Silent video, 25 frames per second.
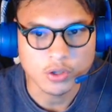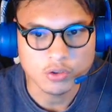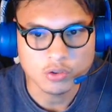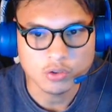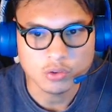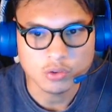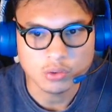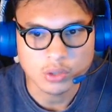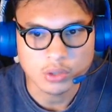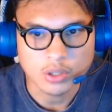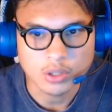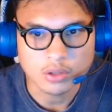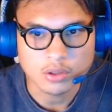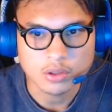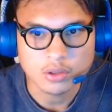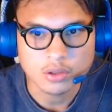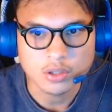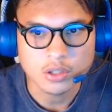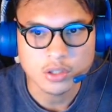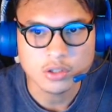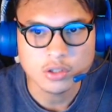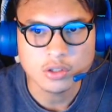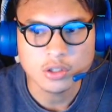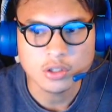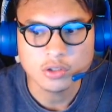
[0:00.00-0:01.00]
so I
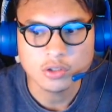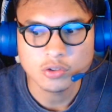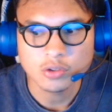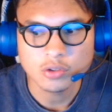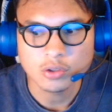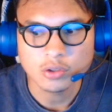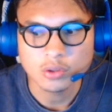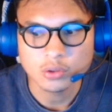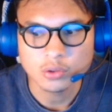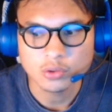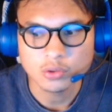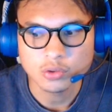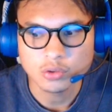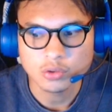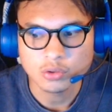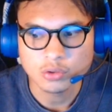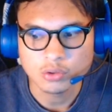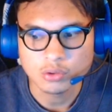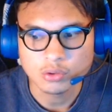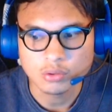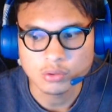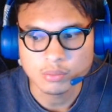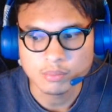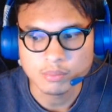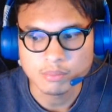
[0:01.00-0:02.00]
think you need to go
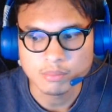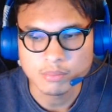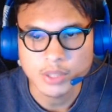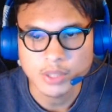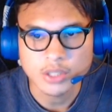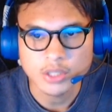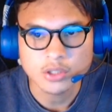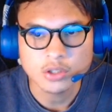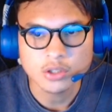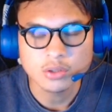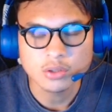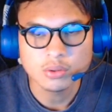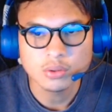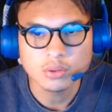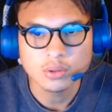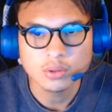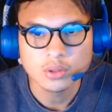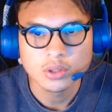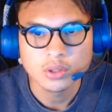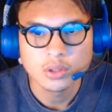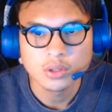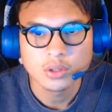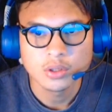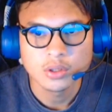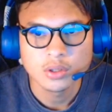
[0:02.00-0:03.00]
to menu,
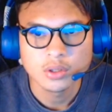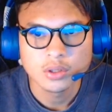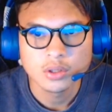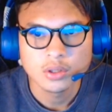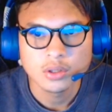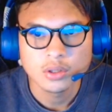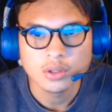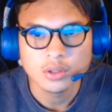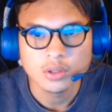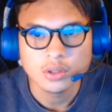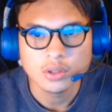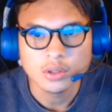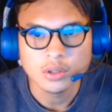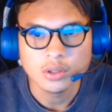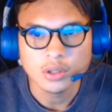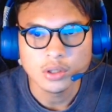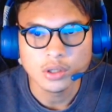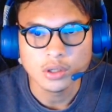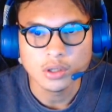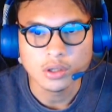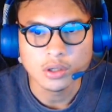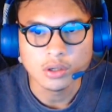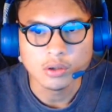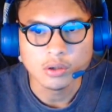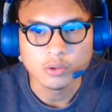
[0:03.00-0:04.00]

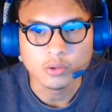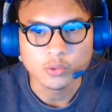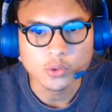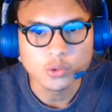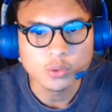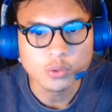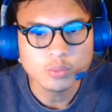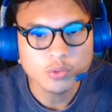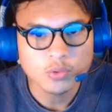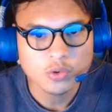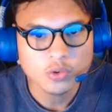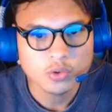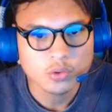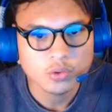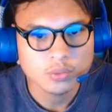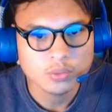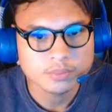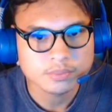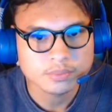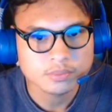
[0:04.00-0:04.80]
rooms.